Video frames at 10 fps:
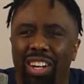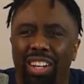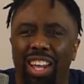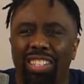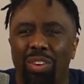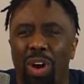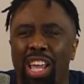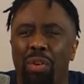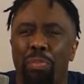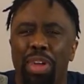like I said, why
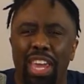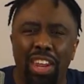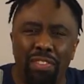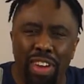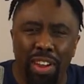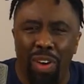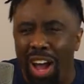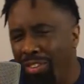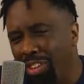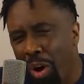can't we be innovative?
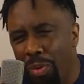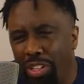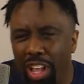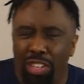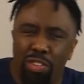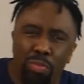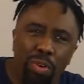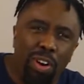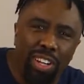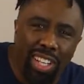Why is it always less or
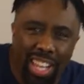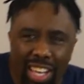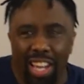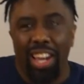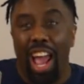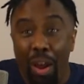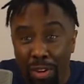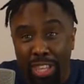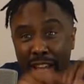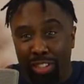more? It's like
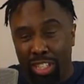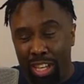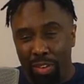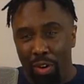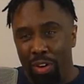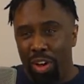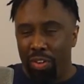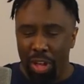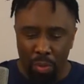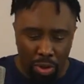everything else keep going.
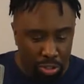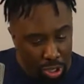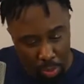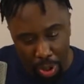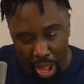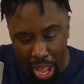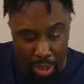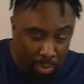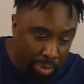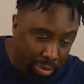Okay, we gonna still pay.
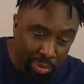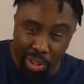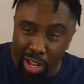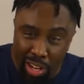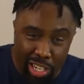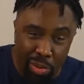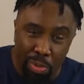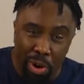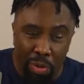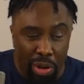Hey, electric
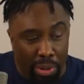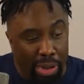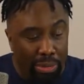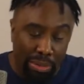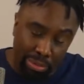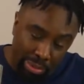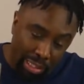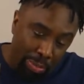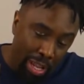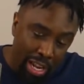bill went up.
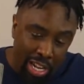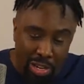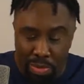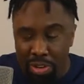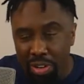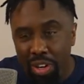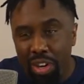Let's pay the electric bill.